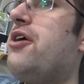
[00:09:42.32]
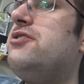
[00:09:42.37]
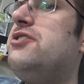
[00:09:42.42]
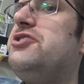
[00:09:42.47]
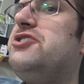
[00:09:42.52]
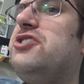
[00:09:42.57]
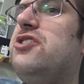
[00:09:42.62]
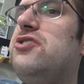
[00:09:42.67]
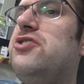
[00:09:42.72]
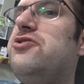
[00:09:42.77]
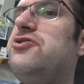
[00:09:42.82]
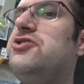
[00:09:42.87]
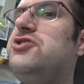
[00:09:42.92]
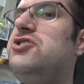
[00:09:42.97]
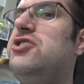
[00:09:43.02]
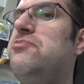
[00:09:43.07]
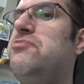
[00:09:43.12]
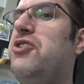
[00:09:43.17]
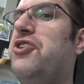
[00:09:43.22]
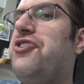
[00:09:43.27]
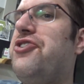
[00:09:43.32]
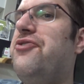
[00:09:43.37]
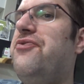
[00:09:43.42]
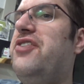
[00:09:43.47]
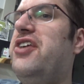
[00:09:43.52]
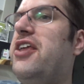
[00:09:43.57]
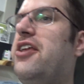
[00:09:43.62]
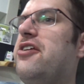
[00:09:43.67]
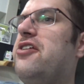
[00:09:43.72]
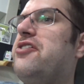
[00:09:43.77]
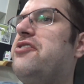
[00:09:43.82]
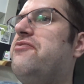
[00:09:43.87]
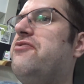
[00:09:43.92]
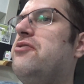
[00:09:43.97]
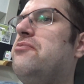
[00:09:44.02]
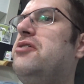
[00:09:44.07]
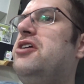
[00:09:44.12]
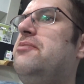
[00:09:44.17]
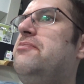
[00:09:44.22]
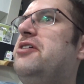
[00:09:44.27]
It's also super convenient for
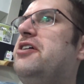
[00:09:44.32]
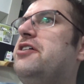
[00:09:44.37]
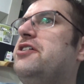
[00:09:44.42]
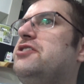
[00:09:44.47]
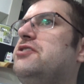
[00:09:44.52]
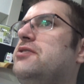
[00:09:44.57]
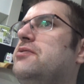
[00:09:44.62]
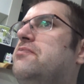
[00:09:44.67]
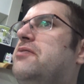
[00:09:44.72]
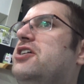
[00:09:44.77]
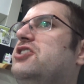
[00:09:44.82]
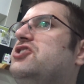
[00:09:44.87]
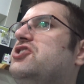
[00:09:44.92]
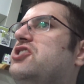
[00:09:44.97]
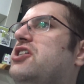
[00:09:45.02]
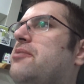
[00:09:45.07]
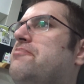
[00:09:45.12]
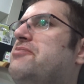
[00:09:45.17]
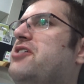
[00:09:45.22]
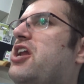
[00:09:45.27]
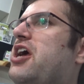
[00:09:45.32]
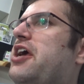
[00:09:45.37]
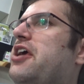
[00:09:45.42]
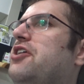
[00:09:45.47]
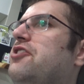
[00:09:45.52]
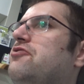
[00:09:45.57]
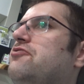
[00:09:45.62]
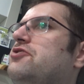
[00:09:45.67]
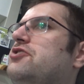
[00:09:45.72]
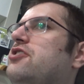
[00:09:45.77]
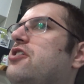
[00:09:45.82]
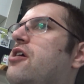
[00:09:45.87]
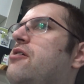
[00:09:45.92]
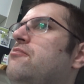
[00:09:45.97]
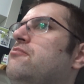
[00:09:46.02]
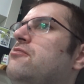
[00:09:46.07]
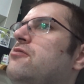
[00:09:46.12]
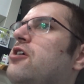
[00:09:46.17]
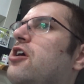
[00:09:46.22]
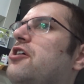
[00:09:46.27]
me because the bus stop that I use
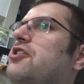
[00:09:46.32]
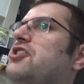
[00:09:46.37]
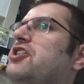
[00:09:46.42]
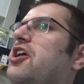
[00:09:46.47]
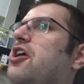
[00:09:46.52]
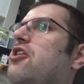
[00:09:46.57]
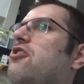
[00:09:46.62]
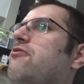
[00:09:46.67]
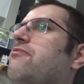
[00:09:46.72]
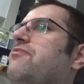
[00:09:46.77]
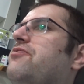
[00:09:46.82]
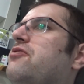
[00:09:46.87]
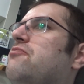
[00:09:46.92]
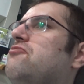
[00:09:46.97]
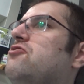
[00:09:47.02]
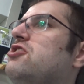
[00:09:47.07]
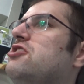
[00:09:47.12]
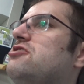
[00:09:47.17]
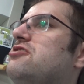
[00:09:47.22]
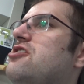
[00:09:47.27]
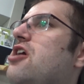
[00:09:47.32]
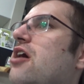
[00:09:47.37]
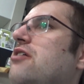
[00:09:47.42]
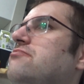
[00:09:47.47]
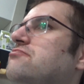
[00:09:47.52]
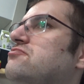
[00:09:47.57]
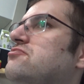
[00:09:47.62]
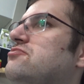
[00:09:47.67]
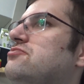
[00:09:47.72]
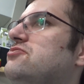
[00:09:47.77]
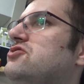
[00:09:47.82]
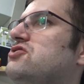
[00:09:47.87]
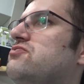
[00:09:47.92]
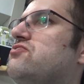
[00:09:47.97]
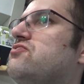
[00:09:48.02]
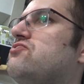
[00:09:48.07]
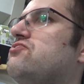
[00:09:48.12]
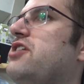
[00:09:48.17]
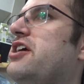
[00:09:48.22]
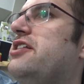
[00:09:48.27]
to get home from work is
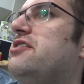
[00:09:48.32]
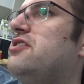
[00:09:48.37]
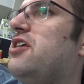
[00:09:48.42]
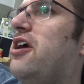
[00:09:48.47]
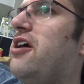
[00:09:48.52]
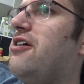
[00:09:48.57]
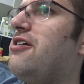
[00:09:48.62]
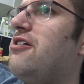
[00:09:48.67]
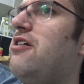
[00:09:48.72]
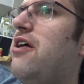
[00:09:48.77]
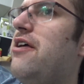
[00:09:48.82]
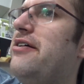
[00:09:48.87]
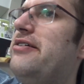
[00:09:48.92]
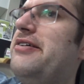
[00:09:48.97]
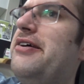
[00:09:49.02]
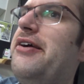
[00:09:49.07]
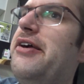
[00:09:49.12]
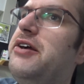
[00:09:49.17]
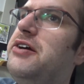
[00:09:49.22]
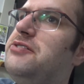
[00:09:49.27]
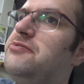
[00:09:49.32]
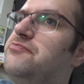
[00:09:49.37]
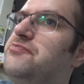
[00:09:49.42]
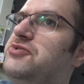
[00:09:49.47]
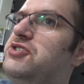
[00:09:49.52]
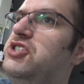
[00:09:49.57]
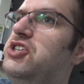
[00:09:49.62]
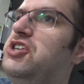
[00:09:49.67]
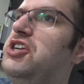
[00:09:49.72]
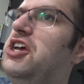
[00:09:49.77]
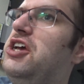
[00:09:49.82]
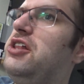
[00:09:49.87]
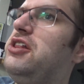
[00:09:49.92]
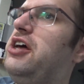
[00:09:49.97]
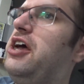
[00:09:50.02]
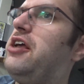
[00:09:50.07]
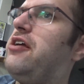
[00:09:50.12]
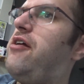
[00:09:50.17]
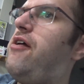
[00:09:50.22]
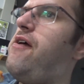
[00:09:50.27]
right there. So you take
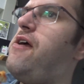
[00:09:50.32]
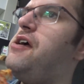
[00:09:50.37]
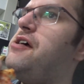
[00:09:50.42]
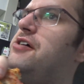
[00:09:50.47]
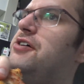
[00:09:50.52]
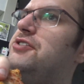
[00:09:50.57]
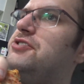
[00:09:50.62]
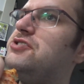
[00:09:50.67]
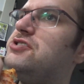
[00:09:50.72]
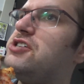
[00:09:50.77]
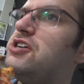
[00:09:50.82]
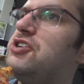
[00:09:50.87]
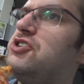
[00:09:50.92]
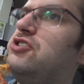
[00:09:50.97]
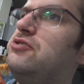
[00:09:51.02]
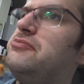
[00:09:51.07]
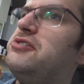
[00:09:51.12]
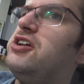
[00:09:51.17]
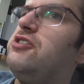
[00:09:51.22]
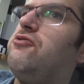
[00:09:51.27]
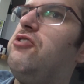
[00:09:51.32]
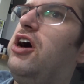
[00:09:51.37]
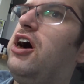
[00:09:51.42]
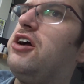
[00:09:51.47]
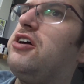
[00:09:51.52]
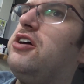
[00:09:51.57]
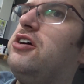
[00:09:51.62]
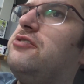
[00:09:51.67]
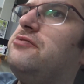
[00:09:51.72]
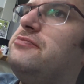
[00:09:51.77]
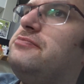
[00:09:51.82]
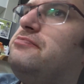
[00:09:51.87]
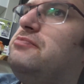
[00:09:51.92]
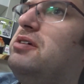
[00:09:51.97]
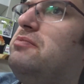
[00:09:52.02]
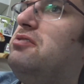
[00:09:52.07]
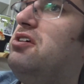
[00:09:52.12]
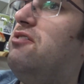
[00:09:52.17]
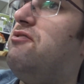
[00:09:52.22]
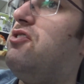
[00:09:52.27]
it's like a 2-minute walk,
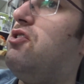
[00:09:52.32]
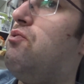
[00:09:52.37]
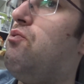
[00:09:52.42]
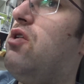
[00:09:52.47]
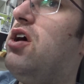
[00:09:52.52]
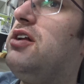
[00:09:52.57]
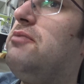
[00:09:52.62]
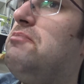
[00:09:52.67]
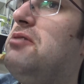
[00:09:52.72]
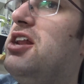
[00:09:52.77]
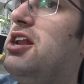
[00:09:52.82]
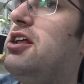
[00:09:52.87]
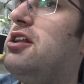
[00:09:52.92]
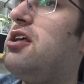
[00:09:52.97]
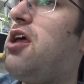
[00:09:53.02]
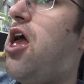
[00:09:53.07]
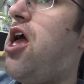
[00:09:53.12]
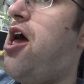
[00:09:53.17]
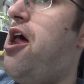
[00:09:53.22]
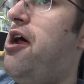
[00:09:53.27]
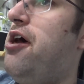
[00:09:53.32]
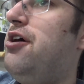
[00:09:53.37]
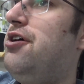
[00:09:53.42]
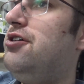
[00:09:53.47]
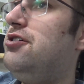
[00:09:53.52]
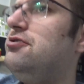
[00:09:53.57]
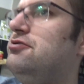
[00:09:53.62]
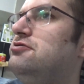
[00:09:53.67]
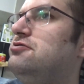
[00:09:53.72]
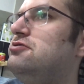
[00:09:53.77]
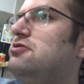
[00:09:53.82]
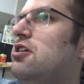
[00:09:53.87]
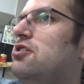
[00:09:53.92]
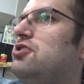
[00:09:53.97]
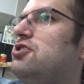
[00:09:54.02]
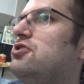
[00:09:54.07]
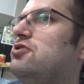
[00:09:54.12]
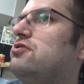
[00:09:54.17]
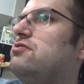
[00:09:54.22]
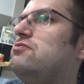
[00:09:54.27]
maybe even 1 minute,
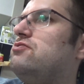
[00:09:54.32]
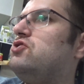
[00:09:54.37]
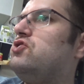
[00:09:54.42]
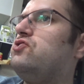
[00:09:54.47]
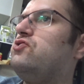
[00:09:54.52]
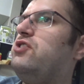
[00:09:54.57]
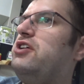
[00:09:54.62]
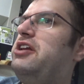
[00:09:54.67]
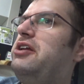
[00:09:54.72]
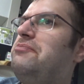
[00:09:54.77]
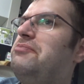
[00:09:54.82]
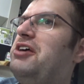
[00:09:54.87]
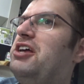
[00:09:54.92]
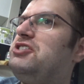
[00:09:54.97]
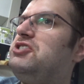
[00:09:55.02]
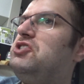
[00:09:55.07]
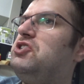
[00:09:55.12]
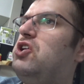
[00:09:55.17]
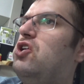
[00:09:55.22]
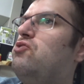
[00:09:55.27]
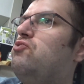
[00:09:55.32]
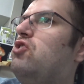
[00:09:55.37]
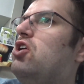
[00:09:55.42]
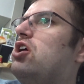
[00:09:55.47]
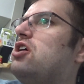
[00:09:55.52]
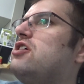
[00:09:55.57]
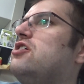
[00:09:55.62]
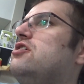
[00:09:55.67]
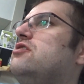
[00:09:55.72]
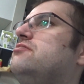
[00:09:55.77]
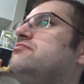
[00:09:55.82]
just straight up that sidewalk.